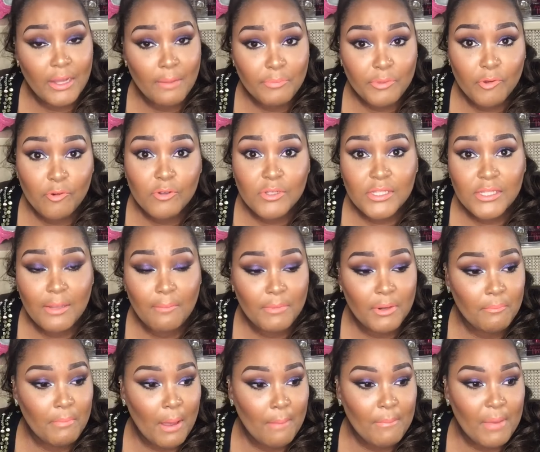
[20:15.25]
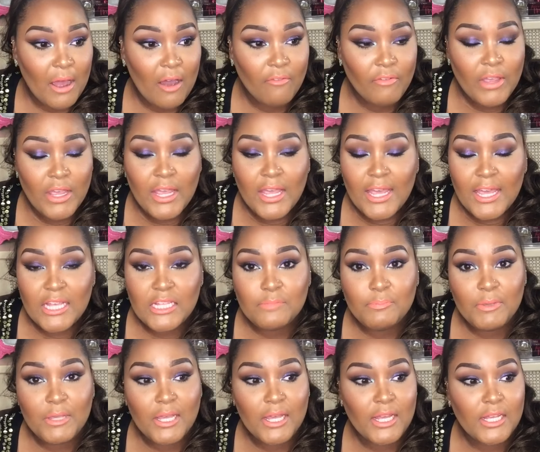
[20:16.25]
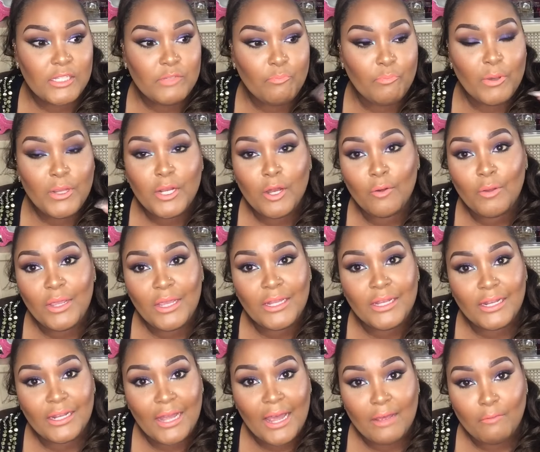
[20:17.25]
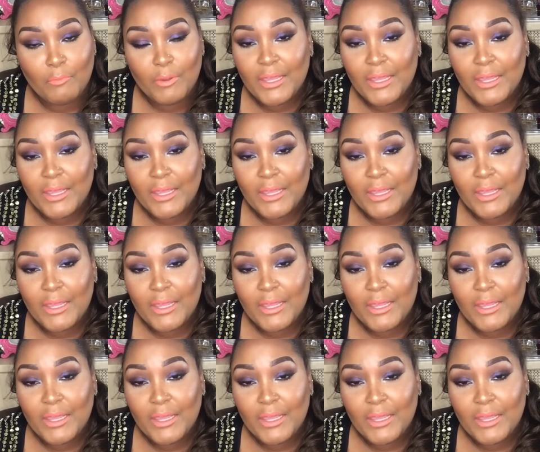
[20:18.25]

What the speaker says: I'm throwing something in my mouth, it's because we don't eat a lot.